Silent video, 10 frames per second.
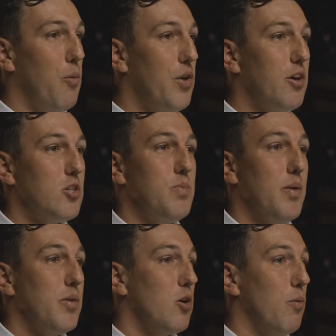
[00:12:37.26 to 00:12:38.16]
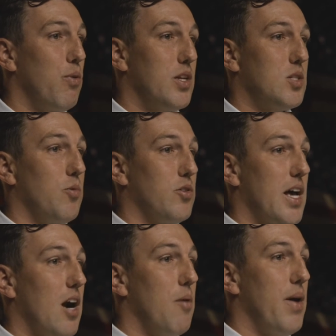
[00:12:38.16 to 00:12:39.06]
And with those biblical principles
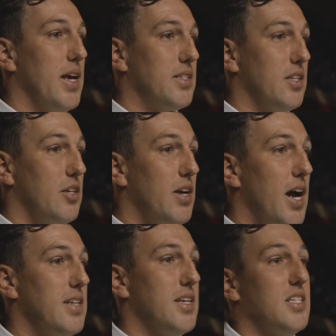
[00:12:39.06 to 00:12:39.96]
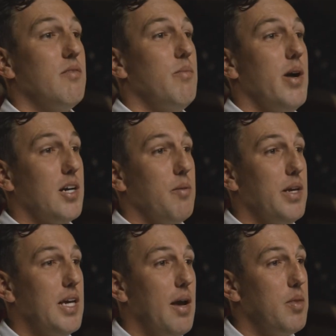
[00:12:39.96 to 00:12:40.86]
at our base, the United States of America
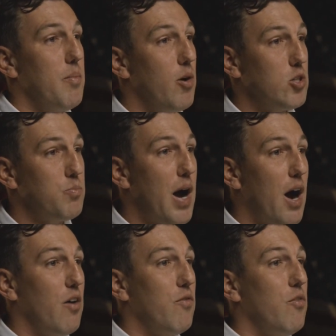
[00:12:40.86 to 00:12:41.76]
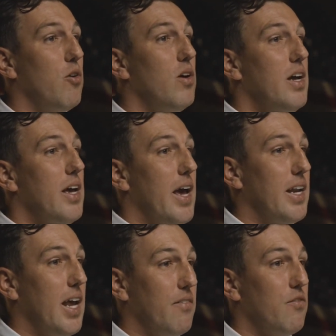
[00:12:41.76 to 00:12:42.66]
became the most powerful
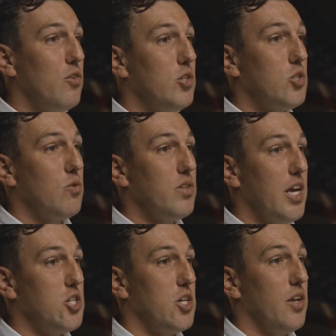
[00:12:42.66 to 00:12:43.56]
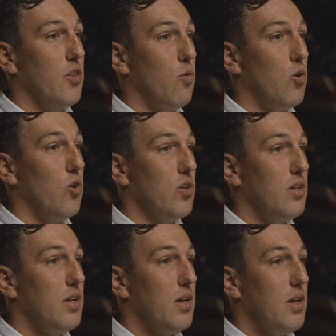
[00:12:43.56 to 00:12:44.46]
and influential nation in the
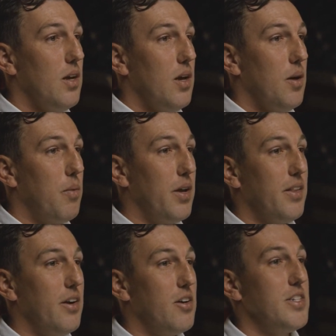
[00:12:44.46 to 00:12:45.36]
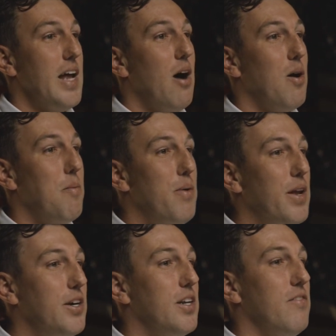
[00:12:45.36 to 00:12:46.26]
world. But there is now a
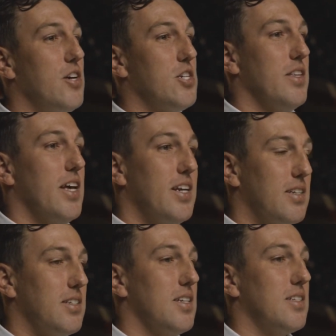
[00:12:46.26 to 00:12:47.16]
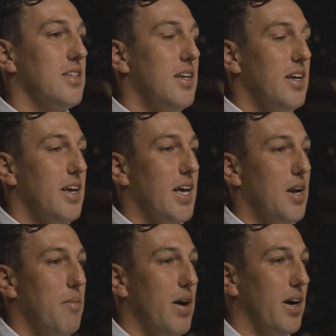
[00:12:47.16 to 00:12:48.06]
bitter division that exists in
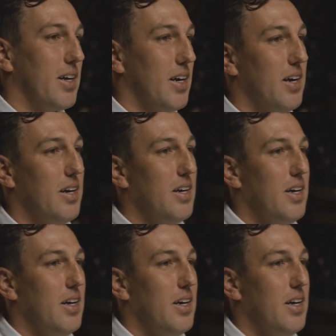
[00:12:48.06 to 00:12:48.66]
America